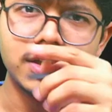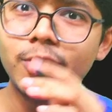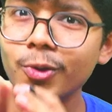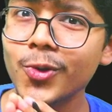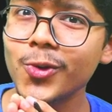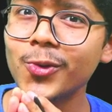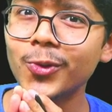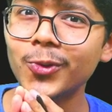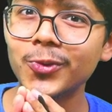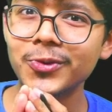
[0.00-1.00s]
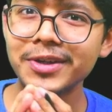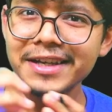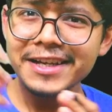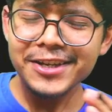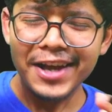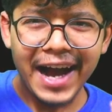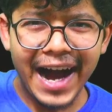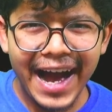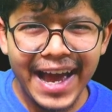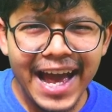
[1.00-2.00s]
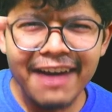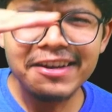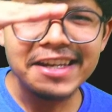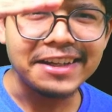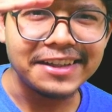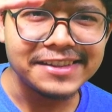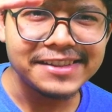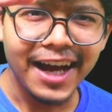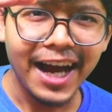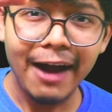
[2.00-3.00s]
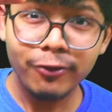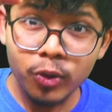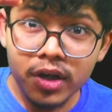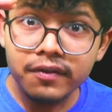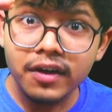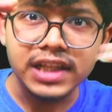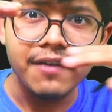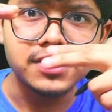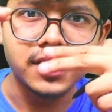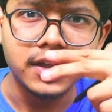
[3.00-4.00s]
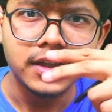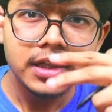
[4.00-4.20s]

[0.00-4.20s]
Oh, I have a linked list, I have to do a reverse traversal.